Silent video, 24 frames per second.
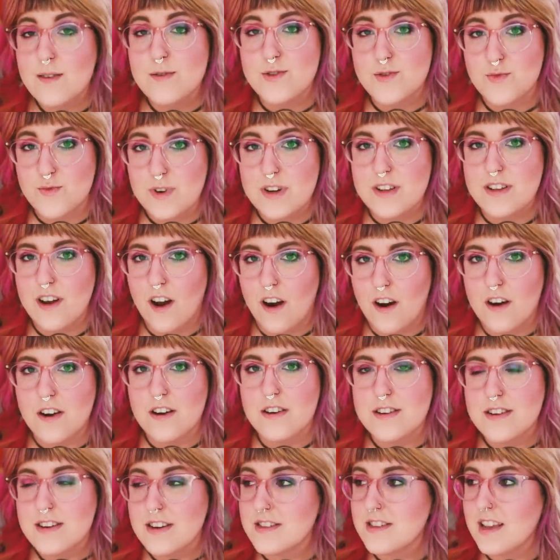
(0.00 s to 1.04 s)
It was really
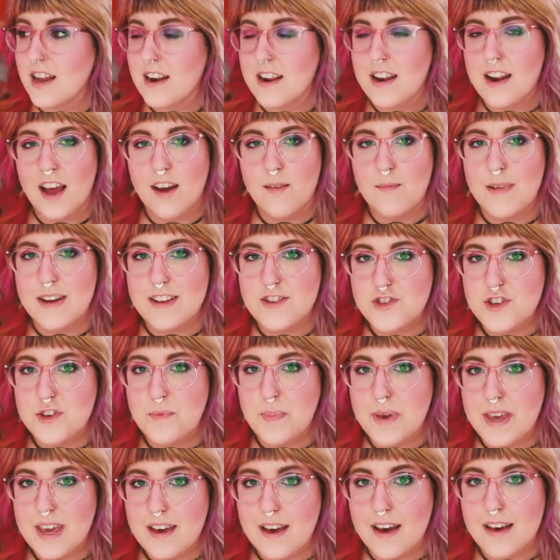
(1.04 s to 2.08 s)
hard because I didn't have my G
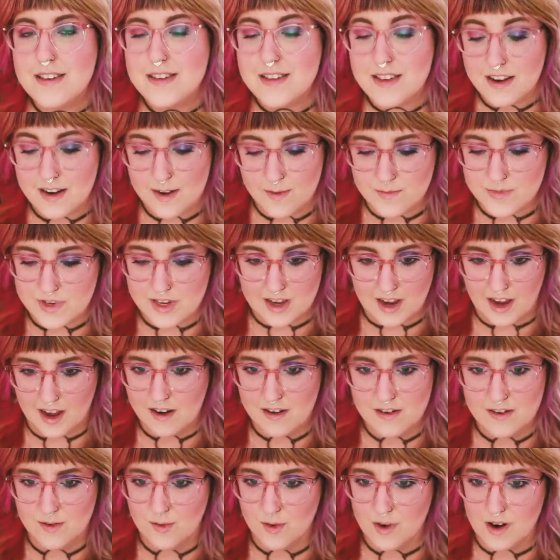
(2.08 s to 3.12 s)
P S and I was like, I
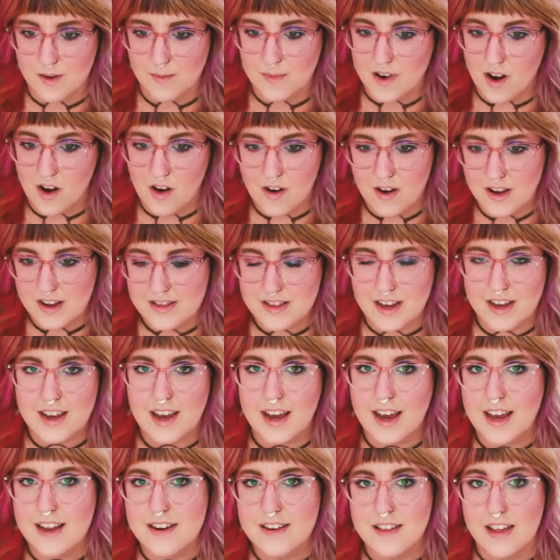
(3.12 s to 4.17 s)
don't know where I'm going. Like
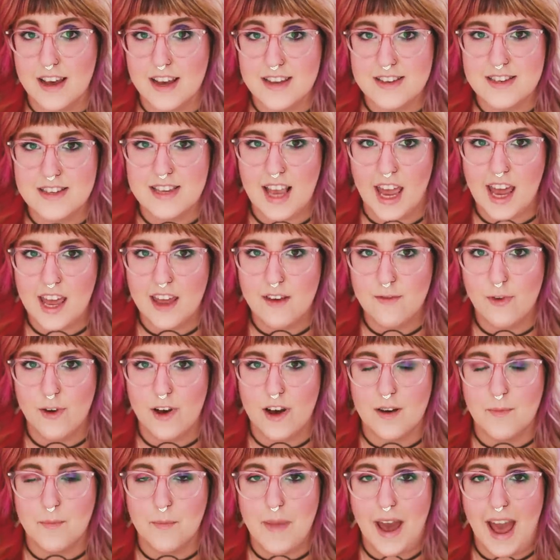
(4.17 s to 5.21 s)
I had to like save
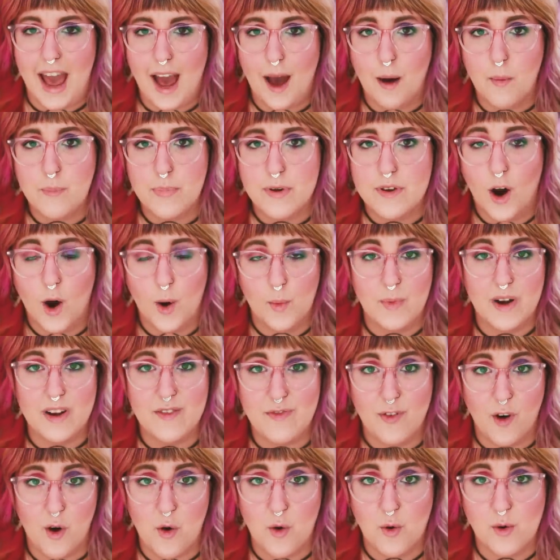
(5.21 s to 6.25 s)
a map on my
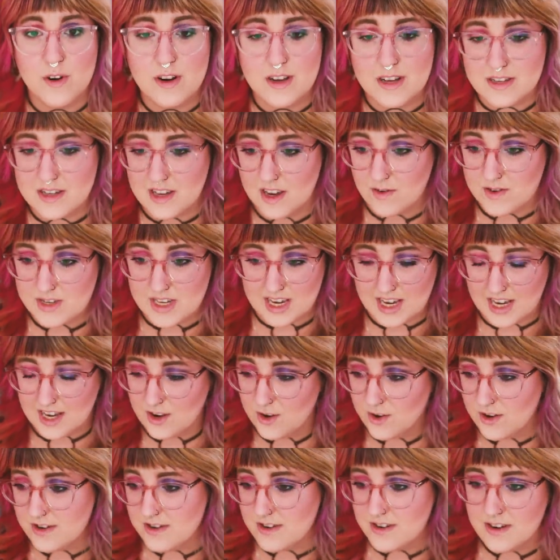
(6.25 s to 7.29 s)
phone because I was like, I
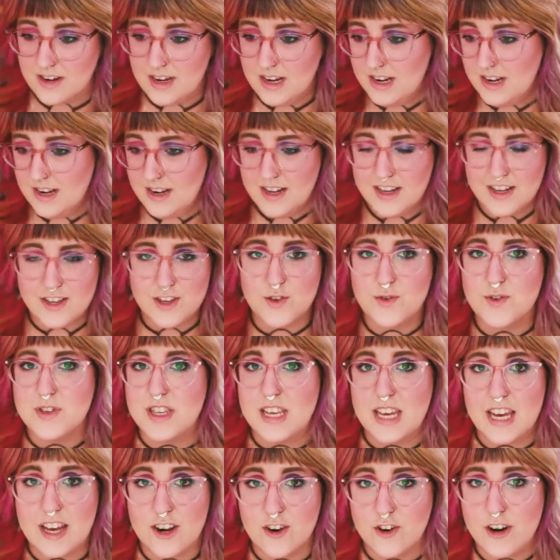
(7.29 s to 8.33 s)
couldn't use
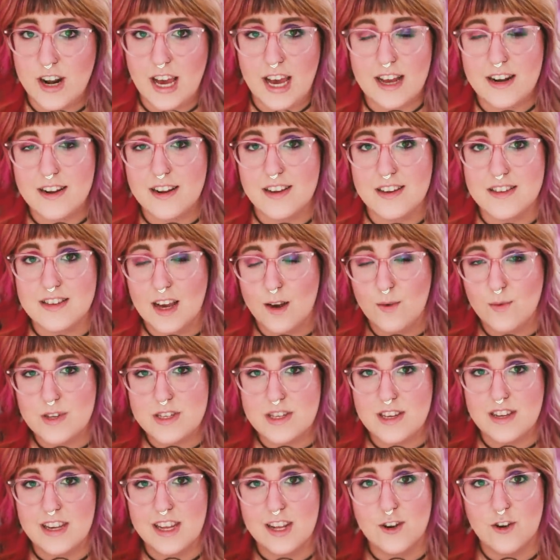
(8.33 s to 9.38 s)
the internet because I
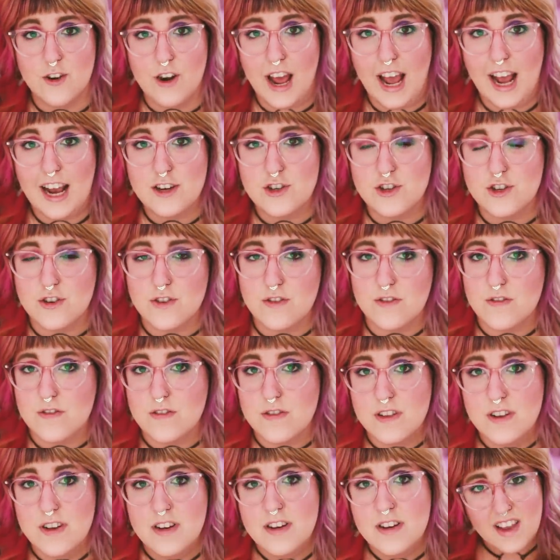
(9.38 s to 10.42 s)
was in
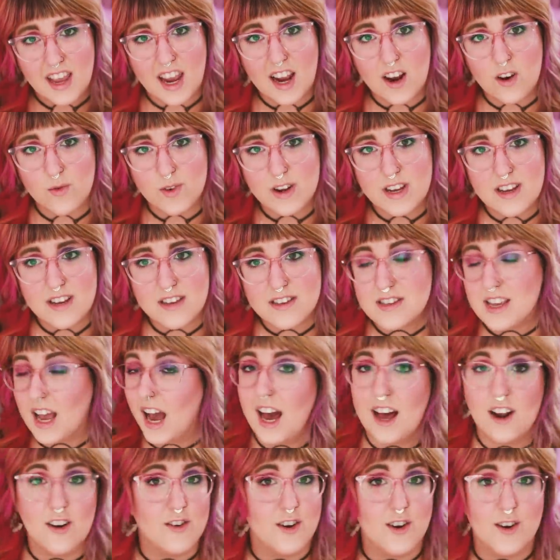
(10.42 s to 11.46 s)
international areas.
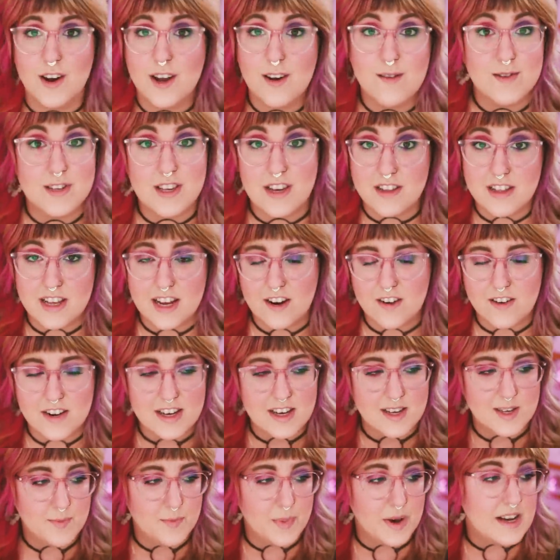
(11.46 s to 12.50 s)
I don't know, it was
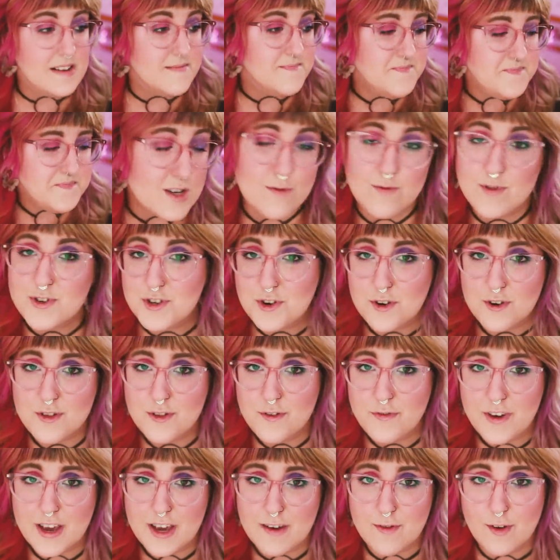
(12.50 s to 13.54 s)
hilarious, but Return
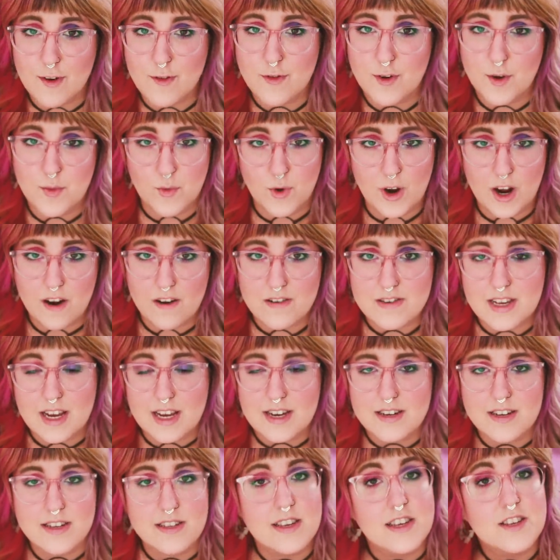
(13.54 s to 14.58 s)
the Favor from We Are
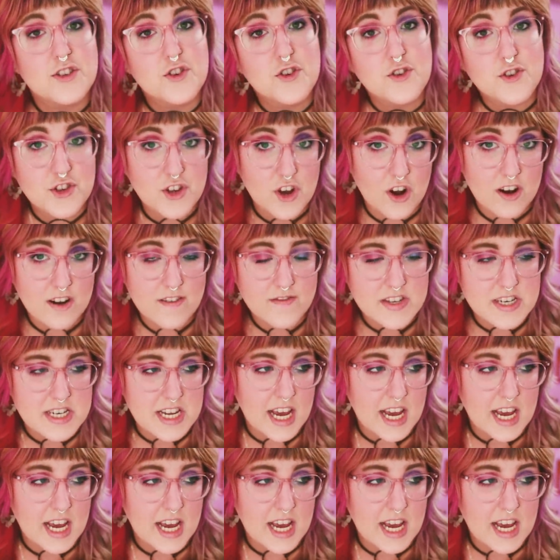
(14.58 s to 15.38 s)
Scientists is your song of the